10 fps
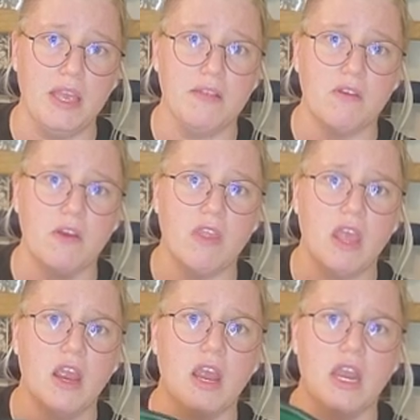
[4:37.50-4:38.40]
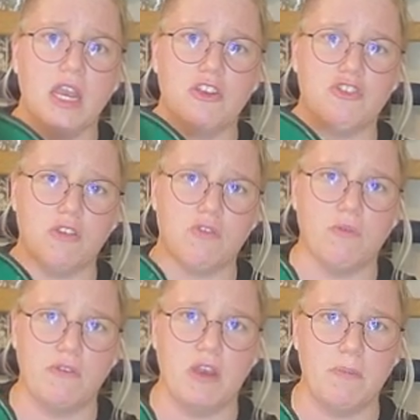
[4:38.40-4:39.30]
plates on there, and it is just
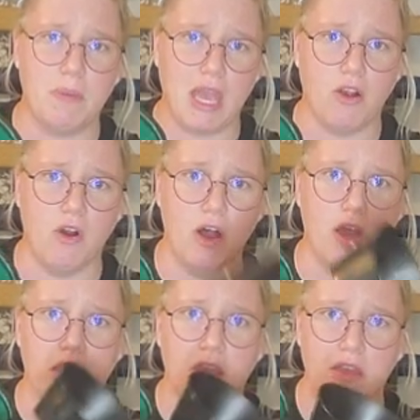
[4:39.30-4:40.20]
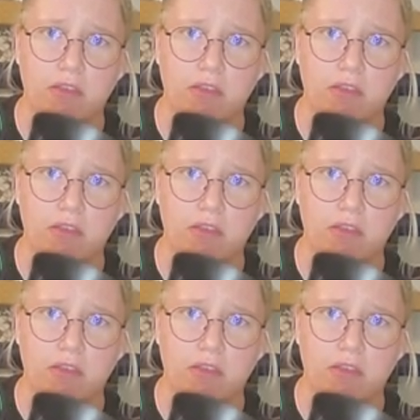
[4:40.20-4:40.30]
riveted back on